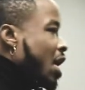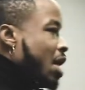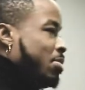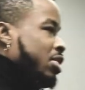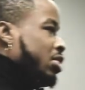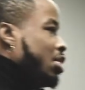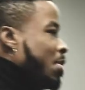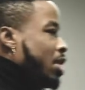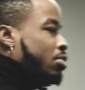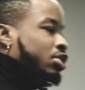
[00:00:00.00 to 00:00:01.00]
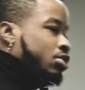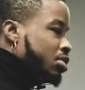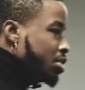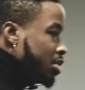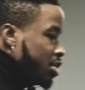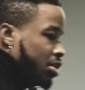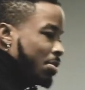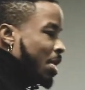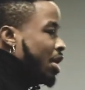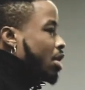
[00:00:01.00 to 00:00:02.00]
happen. No matter what you doing, no
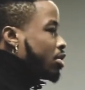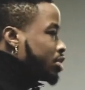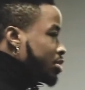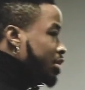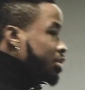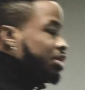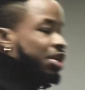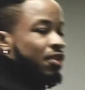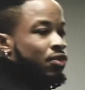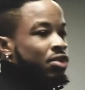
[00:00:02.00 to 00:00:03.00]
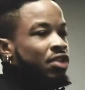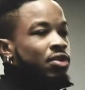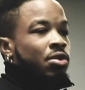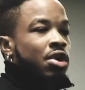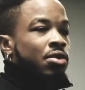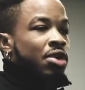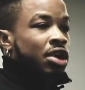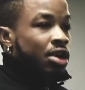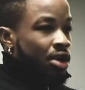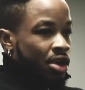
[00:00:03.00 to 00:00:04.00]
matter how old you is, if you live in the wrong
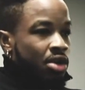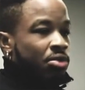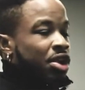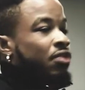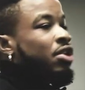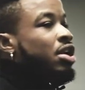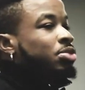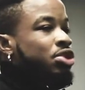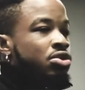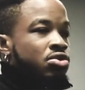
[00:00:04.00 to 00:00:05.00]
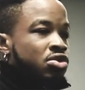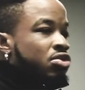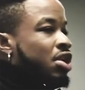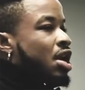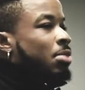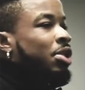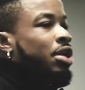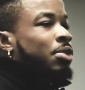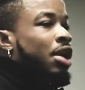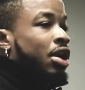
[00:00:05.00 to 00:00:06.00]
way, whatever come to you, you cannot
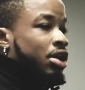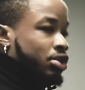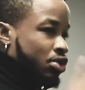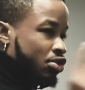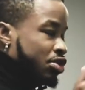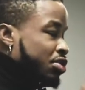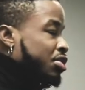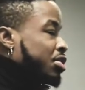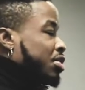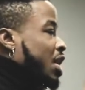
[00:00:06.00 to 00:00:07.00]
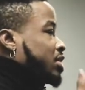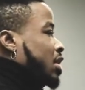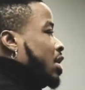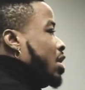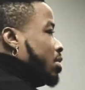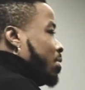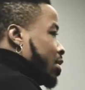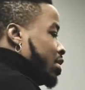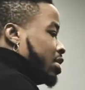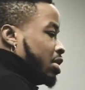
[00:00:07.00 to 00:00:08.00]
blame God. It's on you. You gotta take
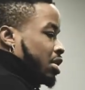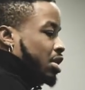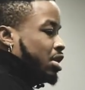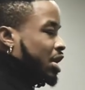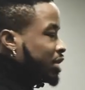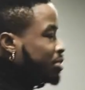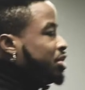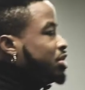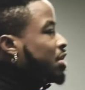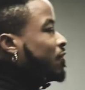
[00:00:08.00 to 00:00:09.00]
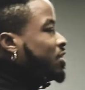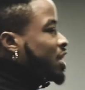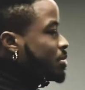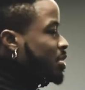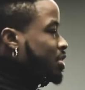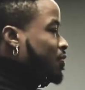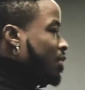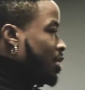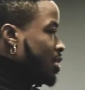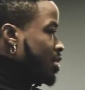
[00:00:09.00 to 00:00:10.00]
accountability. That's what this self-assessment is for.